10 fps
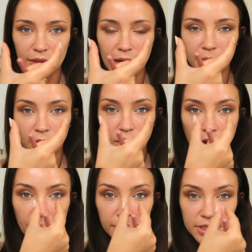them
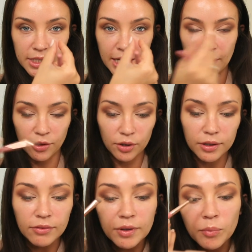come together
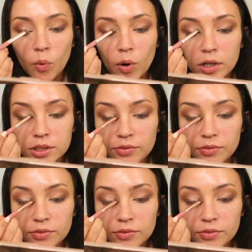even more.